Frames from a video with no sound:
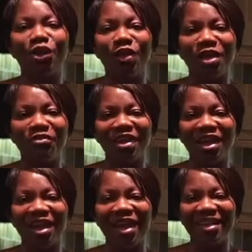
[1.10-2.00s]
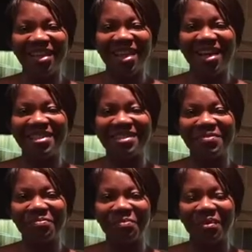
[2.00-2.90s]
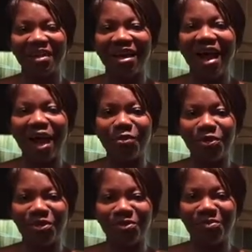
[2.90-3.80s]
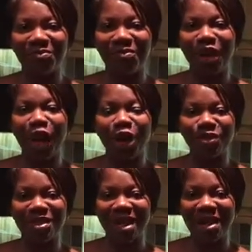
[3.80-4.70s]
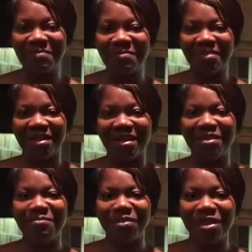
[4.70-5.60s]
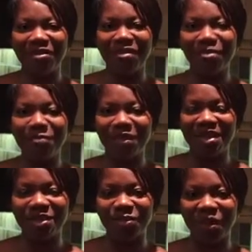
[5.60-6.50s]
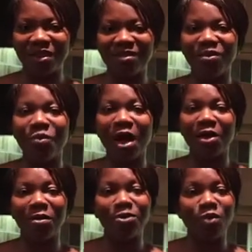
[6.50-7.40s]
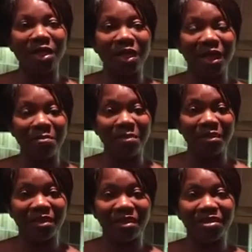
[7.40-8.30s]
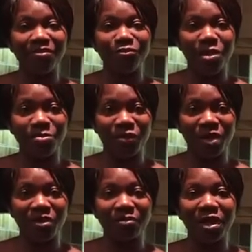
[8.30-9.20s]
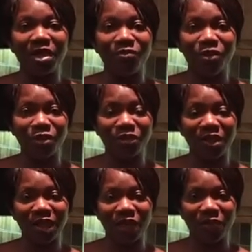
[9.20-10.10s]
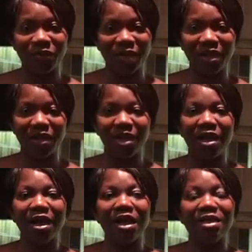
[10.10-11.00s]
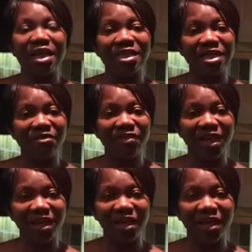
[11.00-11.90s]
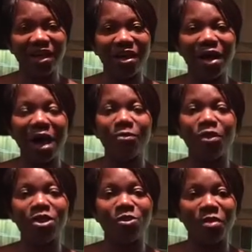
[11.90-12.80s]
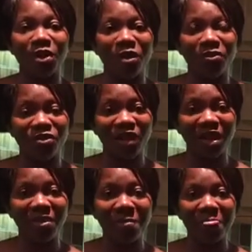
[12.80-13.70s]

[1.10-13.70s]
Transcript: Good evening, Edeness. How are you? Long time. Believe everybody is well. Welcome to another month, February. We give God all the glory. This evening, I'm going to be covering